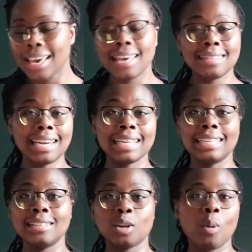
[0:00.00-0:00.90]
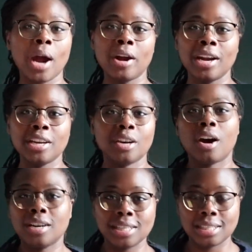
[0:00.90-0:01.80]
And then I didn't acquire any
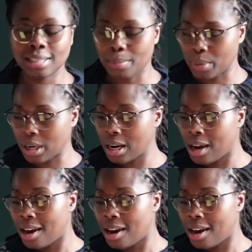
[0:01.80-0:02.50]
yarn in December.